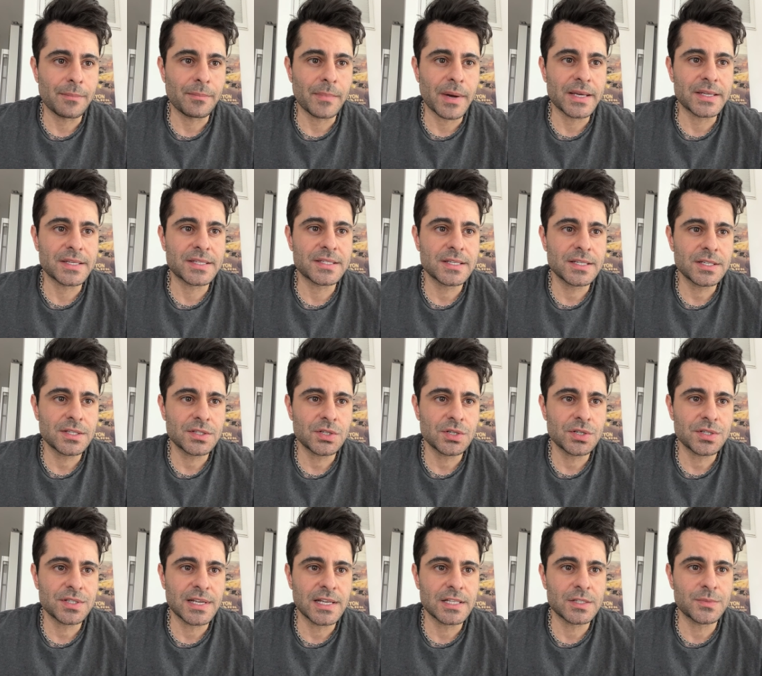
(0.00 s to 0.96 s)
my sister
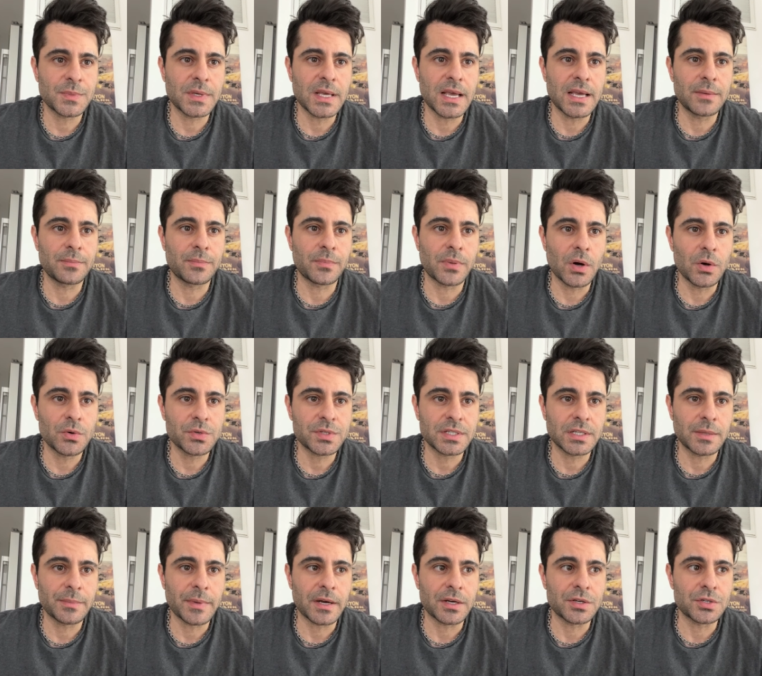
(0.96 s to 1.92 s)
sends me a
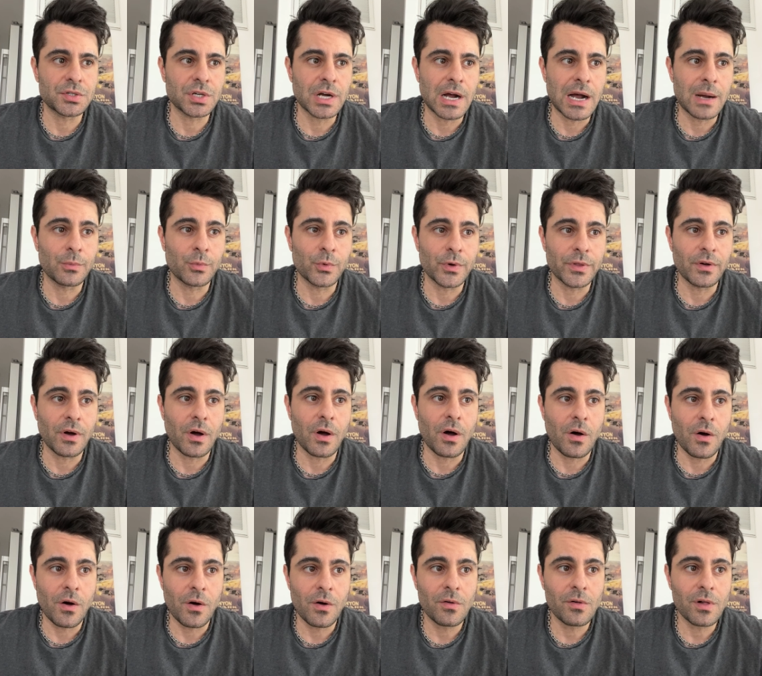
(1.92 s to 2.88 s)
posting about a job with
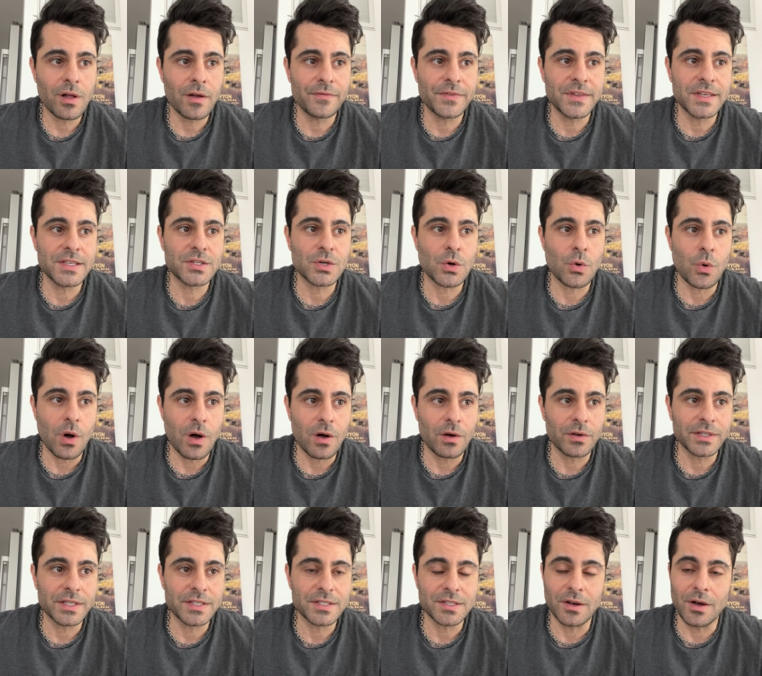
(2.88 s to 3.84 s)
all of these
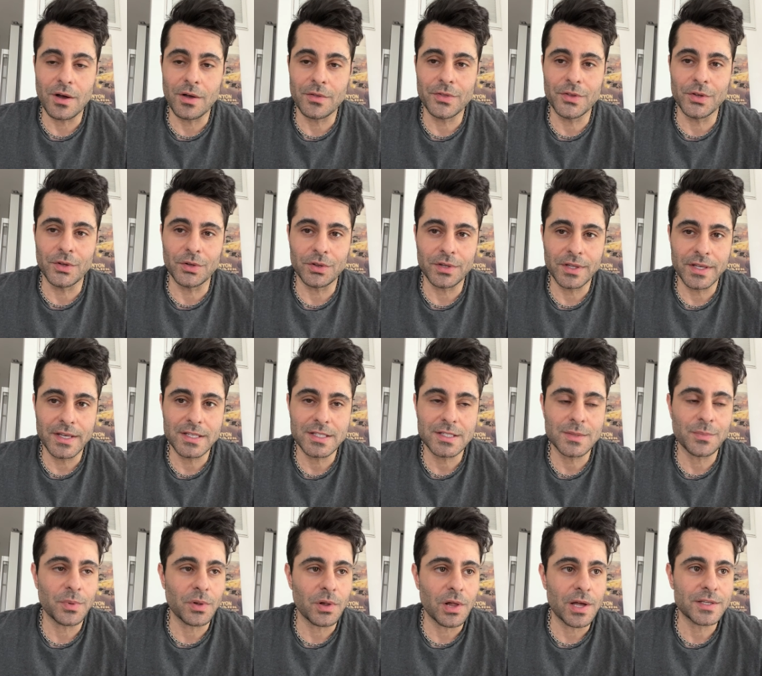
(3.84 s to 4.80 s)
qualities on the
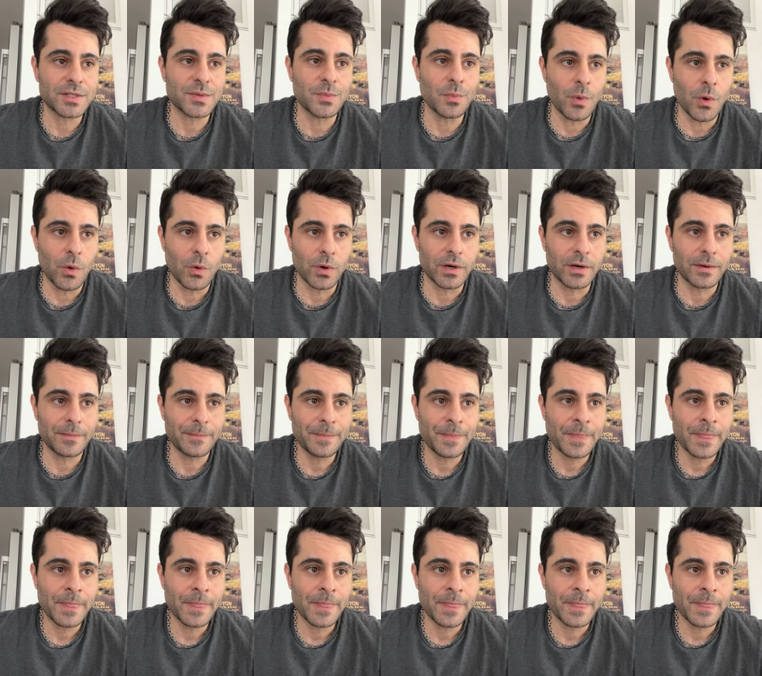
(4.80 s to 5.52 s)
list plus more.